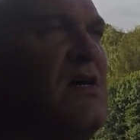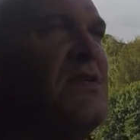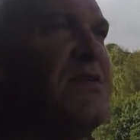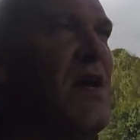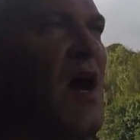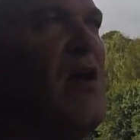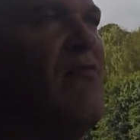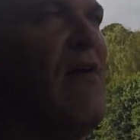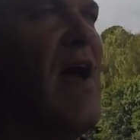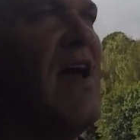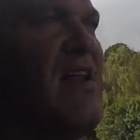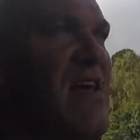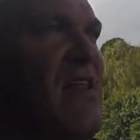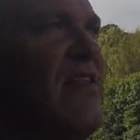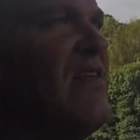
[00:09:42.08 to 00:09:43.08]
Started
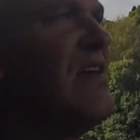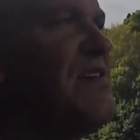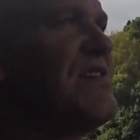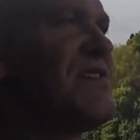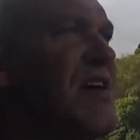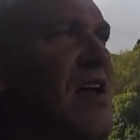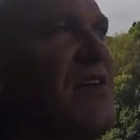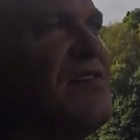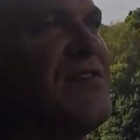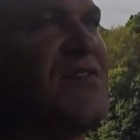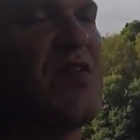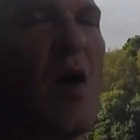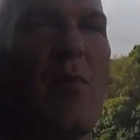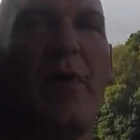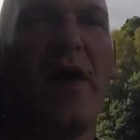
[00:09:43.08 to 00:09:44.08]
raining and then it's decided to
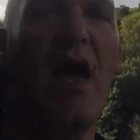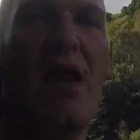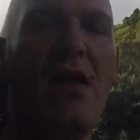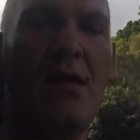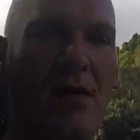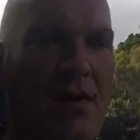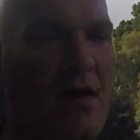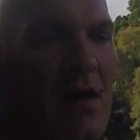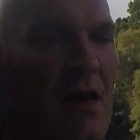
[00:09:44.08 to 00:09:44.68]
stop again.